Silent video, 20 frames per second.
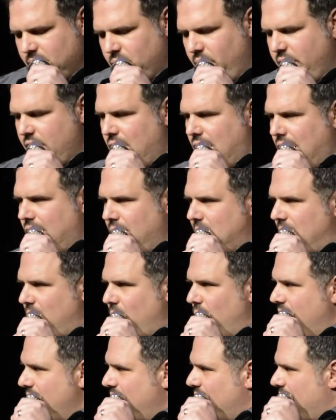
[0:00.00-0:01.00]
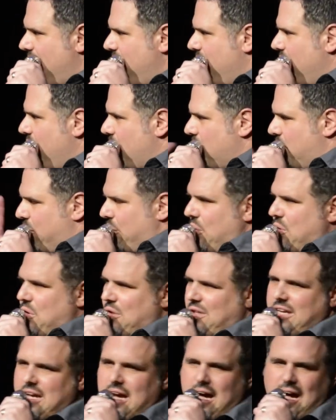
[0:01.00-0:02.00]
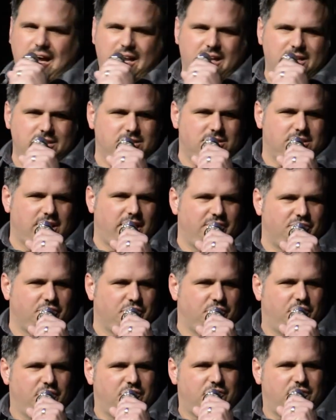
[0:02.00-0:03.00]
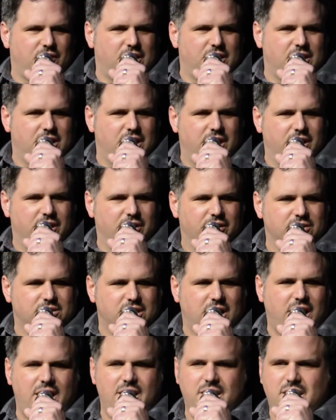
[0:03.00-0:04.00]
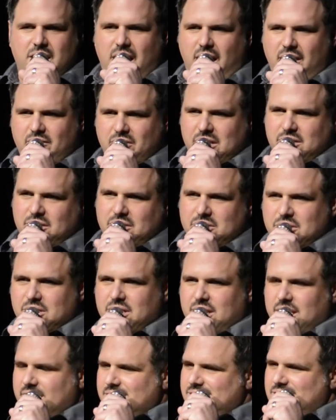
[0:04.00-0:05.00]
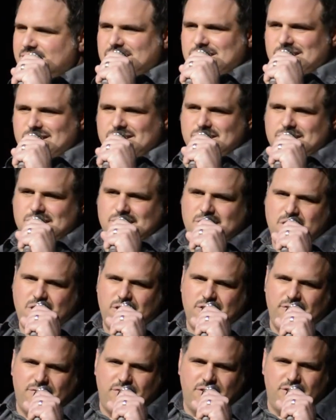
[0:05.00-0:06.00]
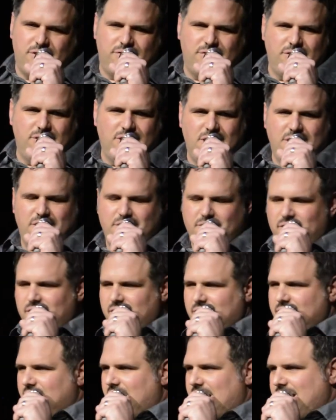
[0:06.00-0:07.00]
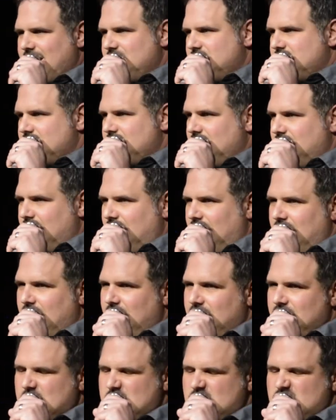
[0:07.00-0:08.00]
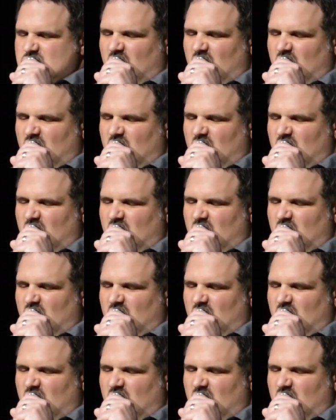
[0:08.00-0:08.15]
My wife and I, though, are brutally honest. After 15 years and having little kids, it's just none of the like the